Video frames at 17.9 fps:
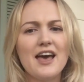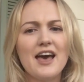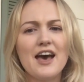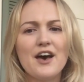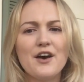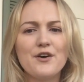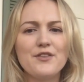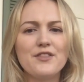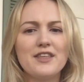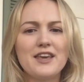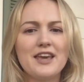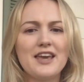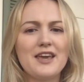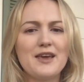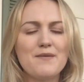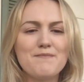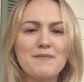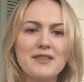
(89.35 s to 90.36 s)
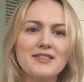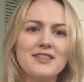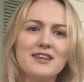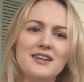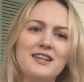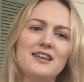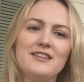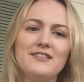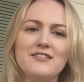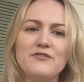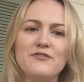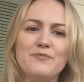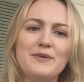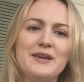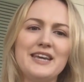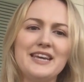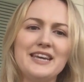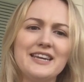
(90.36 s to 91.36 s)
how they met the needs of
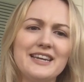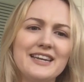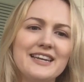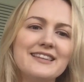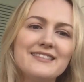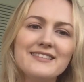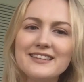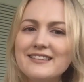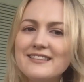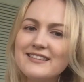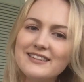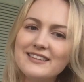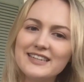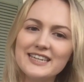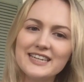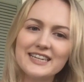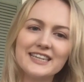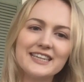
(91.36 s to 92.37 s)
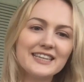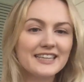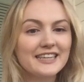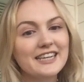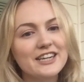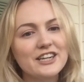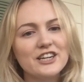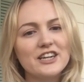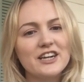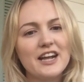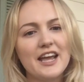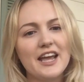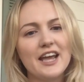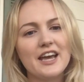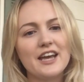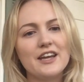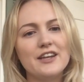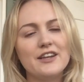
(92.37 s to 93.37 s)
being consistent, clear,
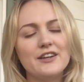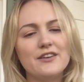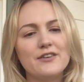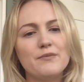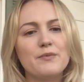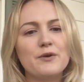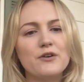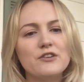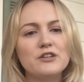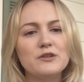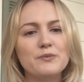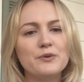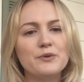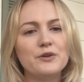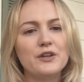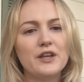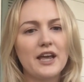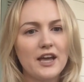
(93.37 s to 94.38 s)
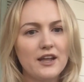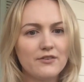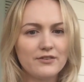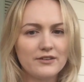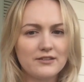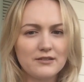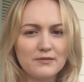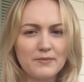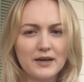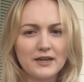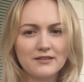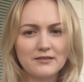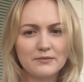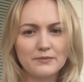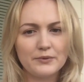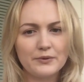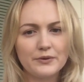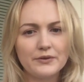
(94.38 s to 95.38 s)
and approachable and
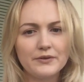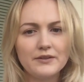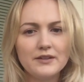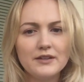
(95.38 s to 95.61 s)
respectable.